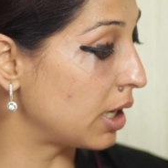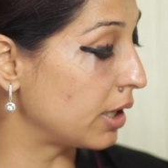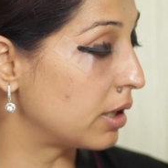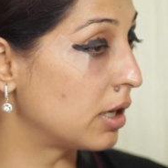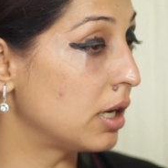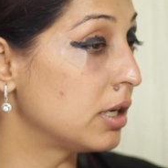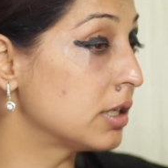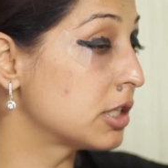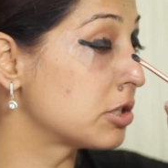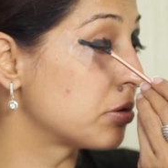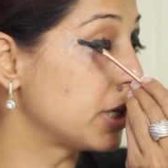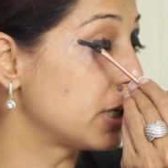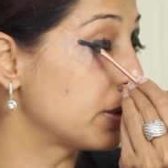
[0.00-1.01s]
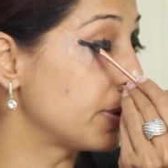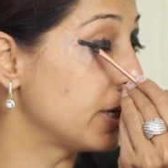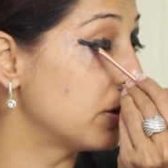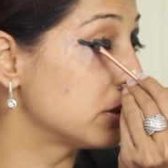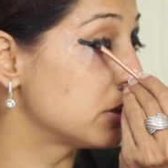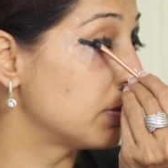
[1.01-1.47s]
my color straight
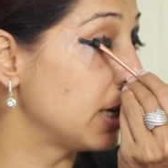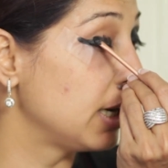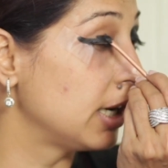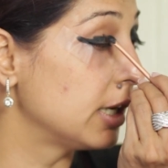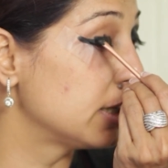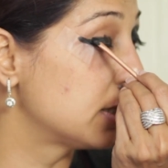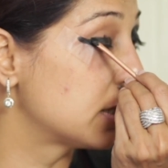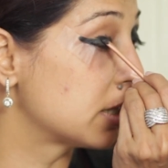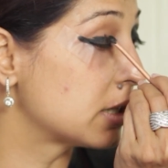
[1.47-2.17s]
away onto my lid.